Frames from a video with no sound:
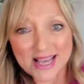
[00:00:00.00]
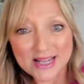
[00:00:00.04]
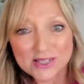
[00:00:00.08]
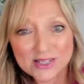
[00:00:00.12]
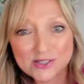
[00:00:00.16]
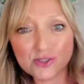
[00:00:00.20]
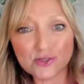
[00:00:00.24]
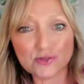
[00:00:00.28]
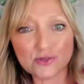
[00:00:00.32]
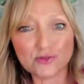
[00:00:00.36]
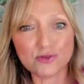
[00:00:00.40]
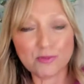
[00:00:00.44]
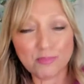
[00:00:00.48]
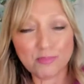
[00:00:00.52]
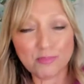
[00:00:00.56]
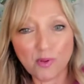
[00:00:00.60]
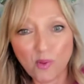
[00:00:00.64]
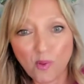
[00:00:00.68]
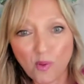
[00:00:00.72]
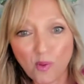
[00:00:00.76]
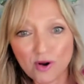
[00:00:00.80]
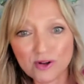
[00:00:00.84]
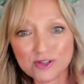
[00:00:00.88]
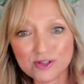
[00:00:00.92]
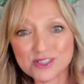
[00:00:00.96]
your
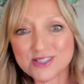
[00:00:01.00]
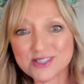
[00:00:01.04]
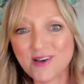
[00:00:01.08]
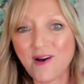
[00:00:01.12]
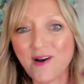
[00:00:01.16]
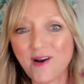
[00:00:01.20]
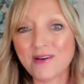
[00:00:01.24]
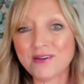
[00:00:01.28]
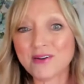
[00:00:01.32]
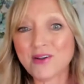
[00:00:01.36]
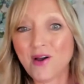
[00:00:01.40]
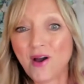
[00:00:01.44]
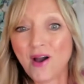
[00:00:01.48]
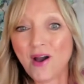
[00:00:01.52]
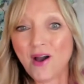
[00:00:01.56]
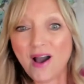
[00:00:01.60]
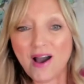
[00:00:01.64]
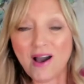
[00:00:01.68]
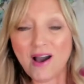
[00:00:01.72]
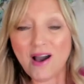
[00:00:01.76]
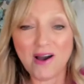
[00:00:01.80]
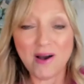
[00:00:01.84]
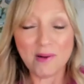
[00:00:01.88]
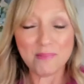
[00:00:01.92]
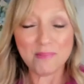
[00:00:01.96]
reports on
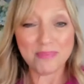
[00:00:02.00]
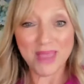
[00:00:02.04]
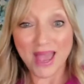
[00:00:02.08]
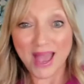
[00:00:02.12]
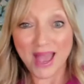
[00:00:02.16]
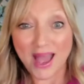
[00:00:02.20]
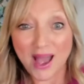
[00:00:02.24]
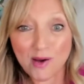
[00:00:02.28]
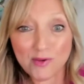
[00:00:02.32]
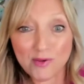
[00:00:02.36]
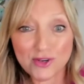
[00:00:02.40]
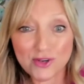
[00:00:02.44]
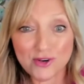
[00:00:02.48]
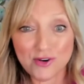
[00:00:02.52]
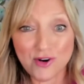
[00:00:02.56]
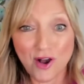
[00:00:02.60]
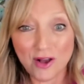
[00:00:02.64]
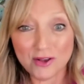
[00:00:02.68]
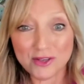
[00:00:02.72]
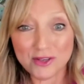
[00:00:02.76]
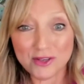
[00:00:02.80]
how your